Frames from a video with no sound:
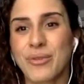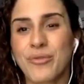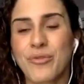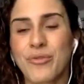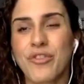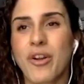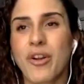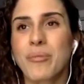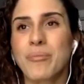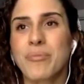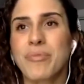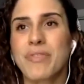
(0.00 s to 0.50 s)

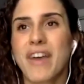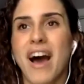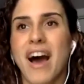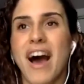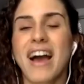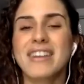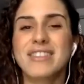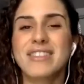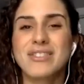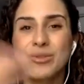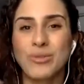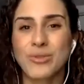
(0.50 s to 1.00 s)
from the
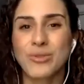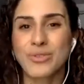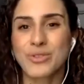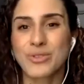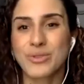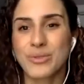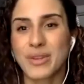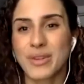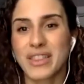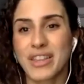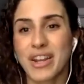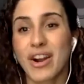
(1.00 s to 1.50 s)
high schools
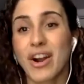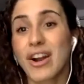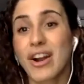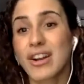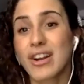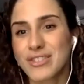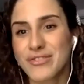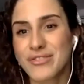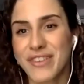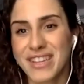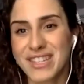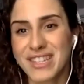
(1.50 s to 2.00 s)
doing their
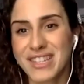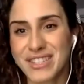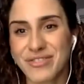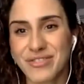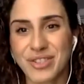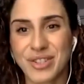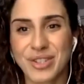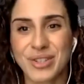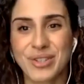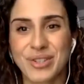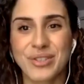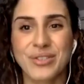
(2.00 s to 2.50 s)
arts
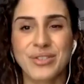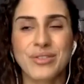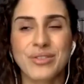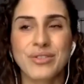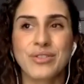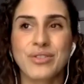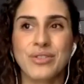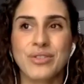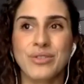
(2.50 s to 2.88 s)
festivals